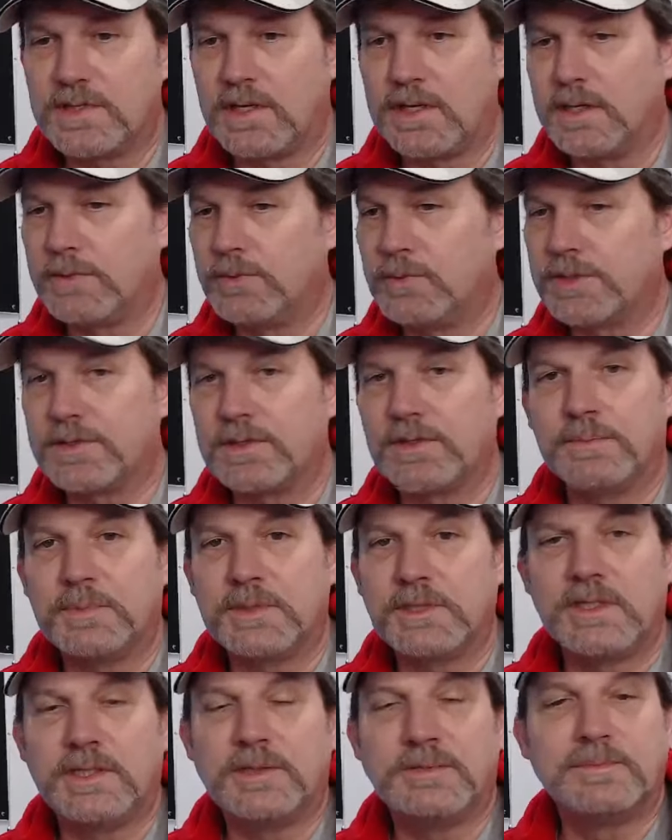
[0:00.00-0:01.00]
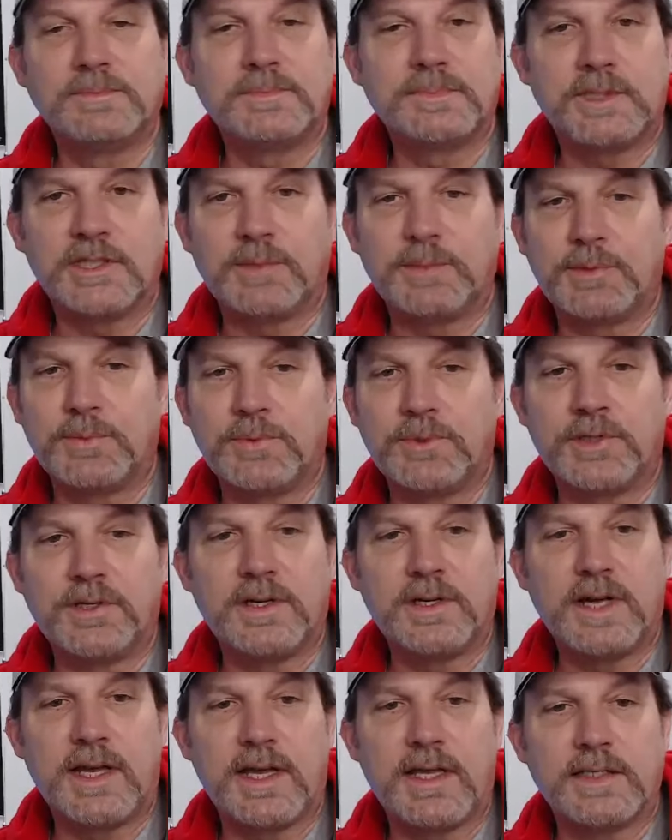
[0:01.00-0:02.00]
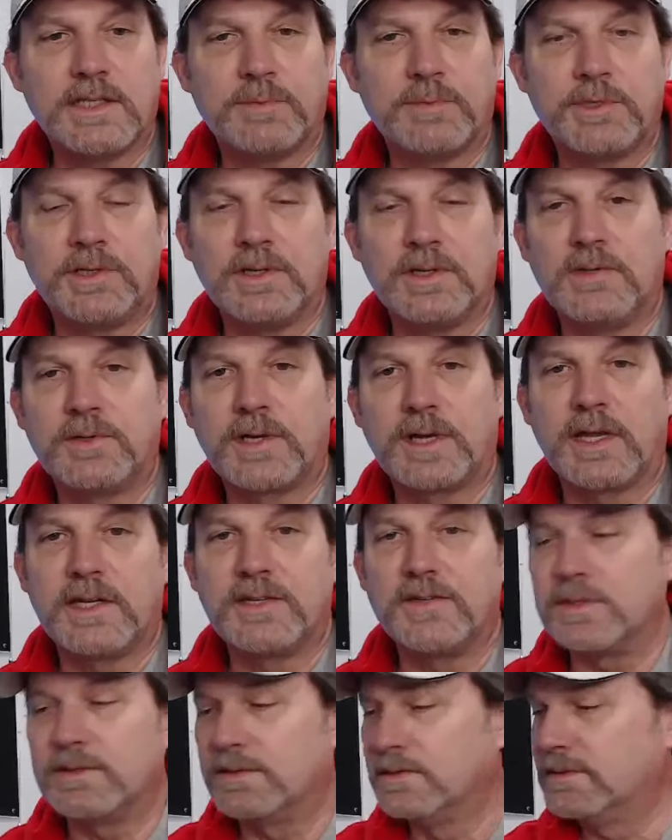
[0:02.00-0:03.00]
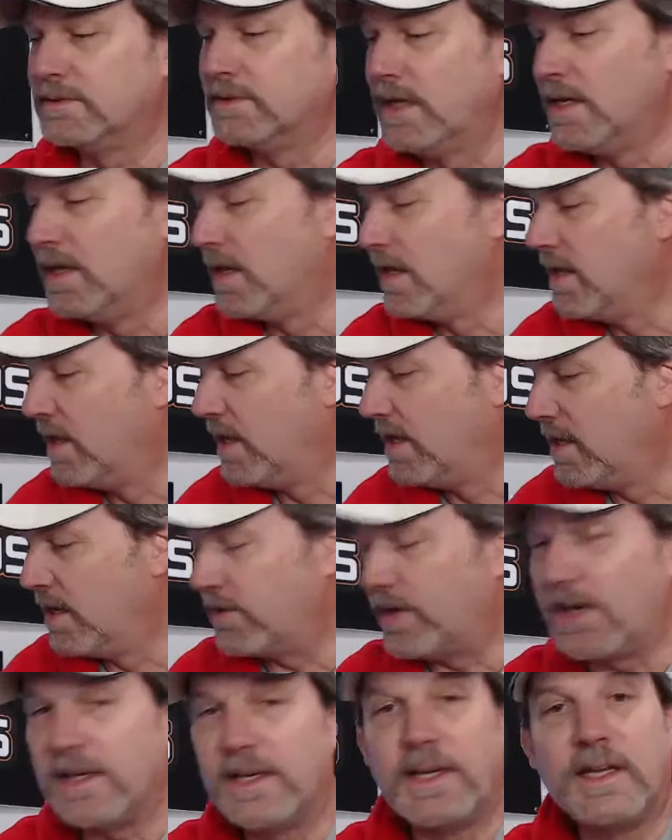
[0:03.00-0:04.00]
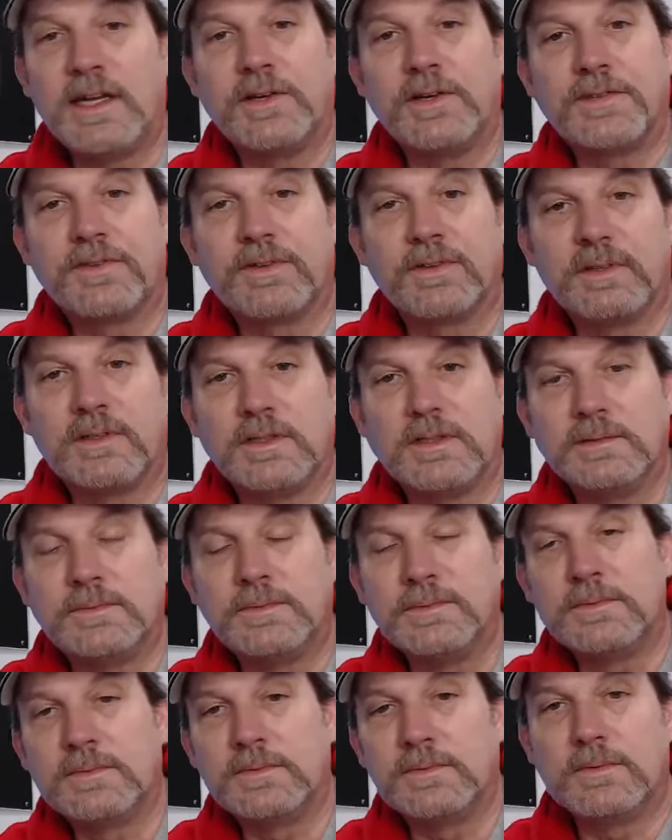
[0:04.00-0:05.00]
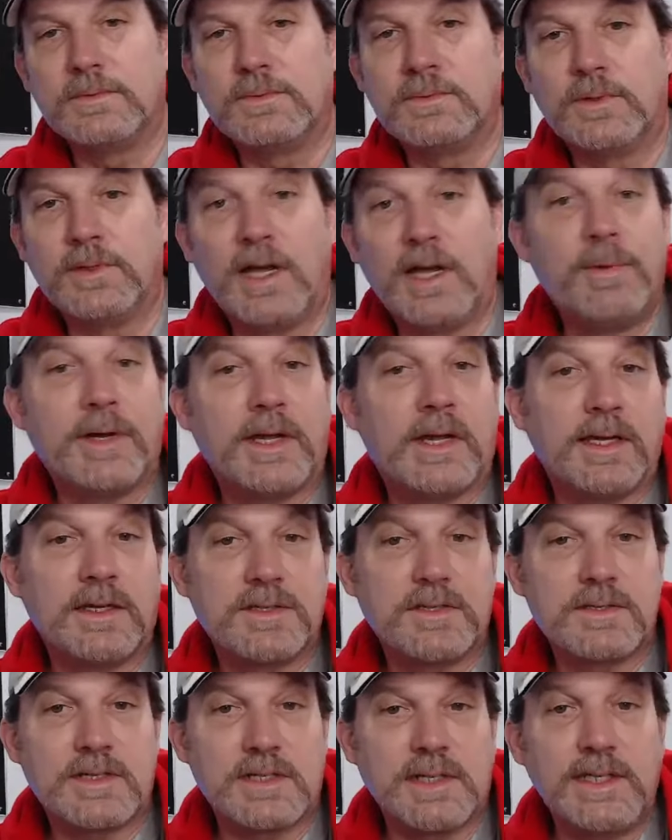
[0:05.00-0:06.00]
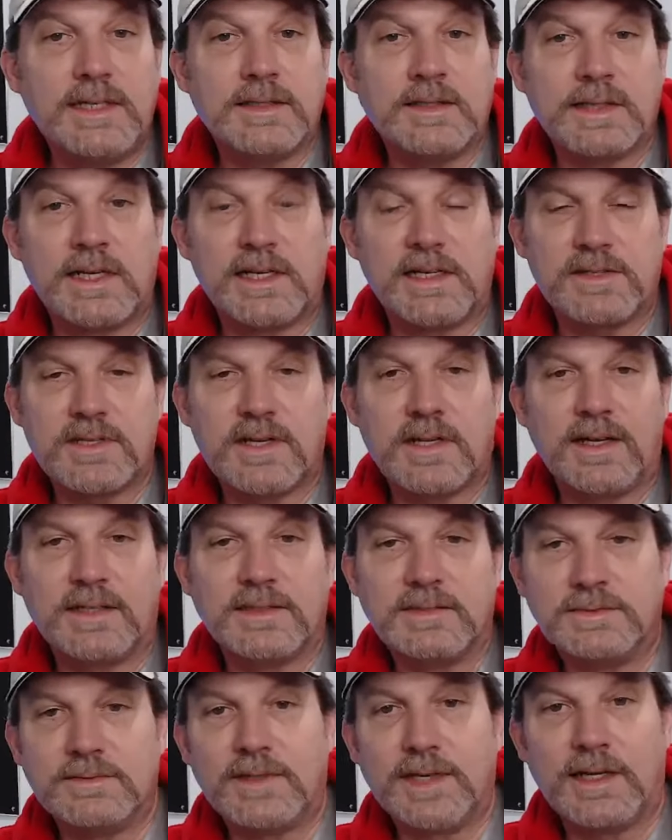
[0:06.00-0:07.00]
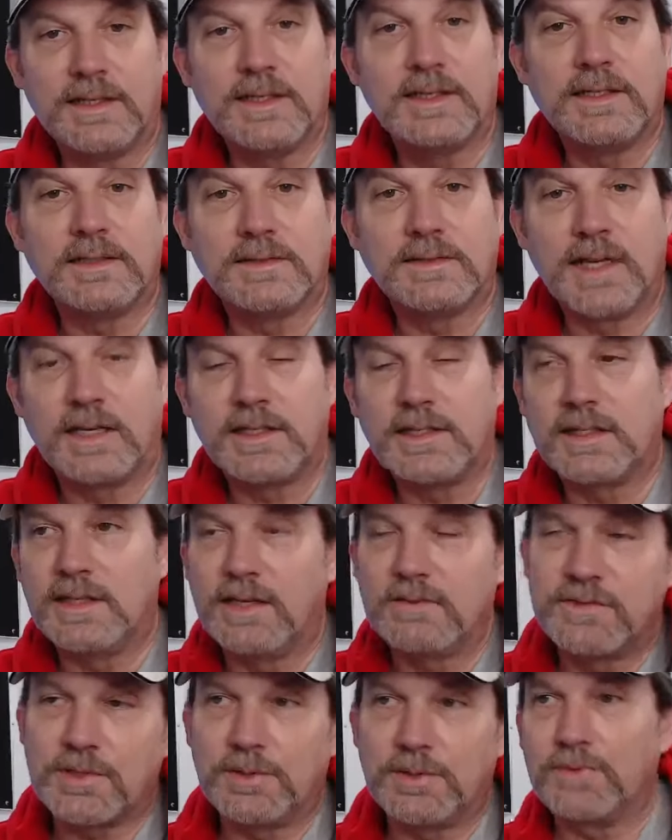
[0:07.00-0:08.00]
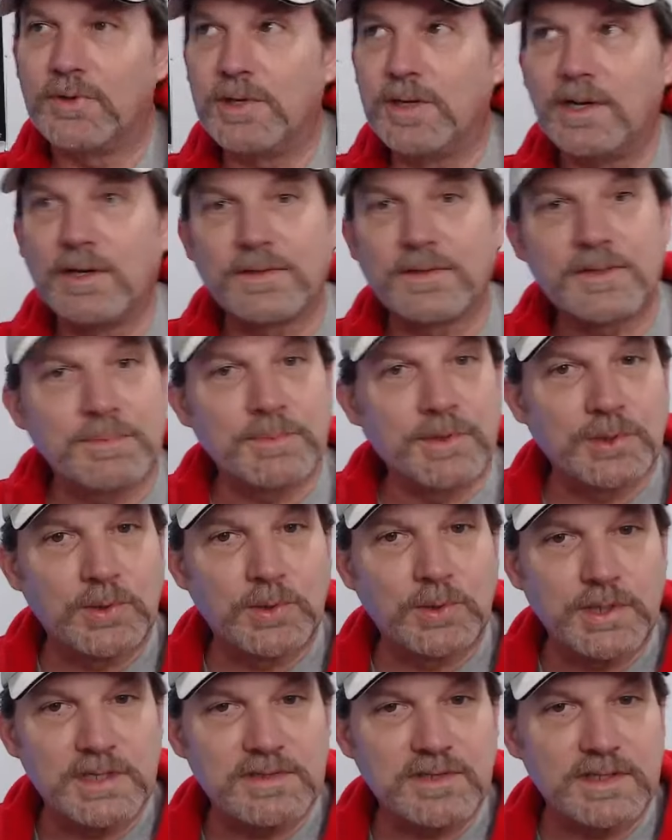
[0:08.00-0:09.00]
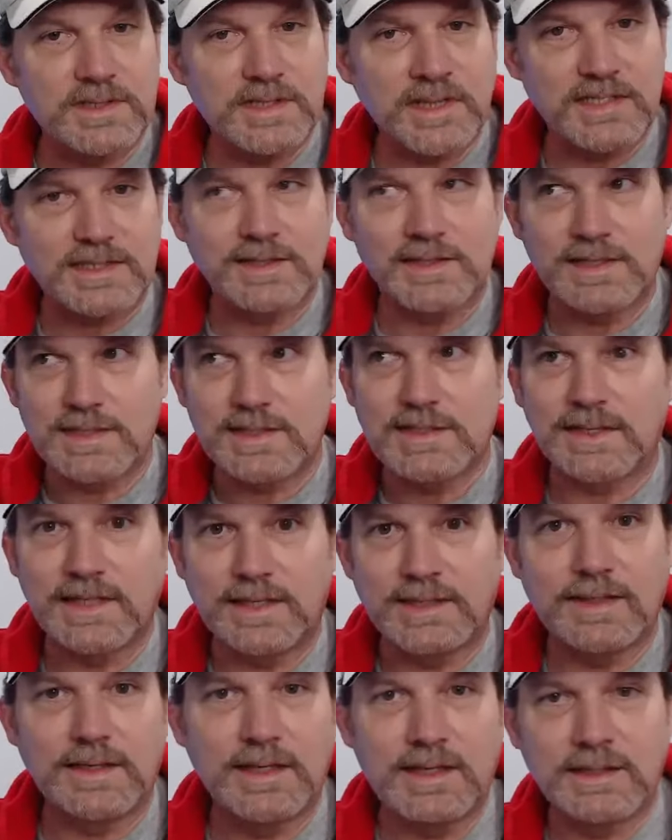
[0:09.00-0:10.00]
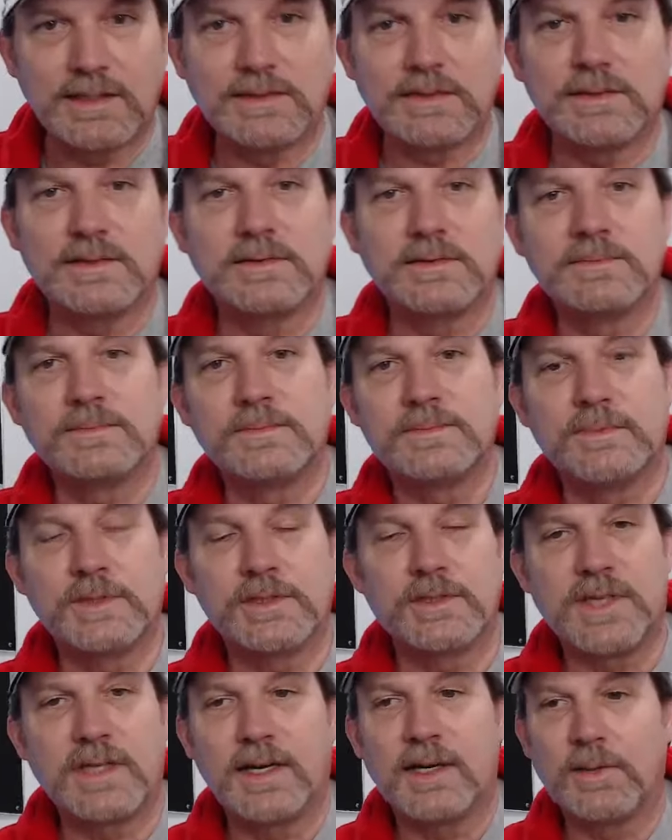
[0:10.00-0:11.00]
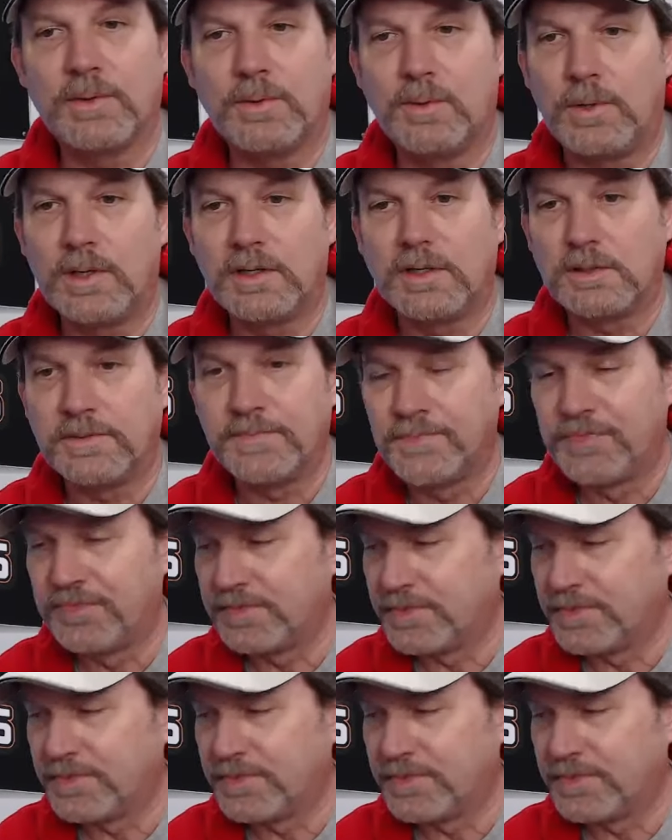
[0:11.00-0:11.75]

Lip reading: say, "What's up, Tim? Tell me where you're at. Tell me your location." Right now, it's where I'm at, it's sleeting outside right now. If you hear some noise, it's actually sleet hitting the side of the wall.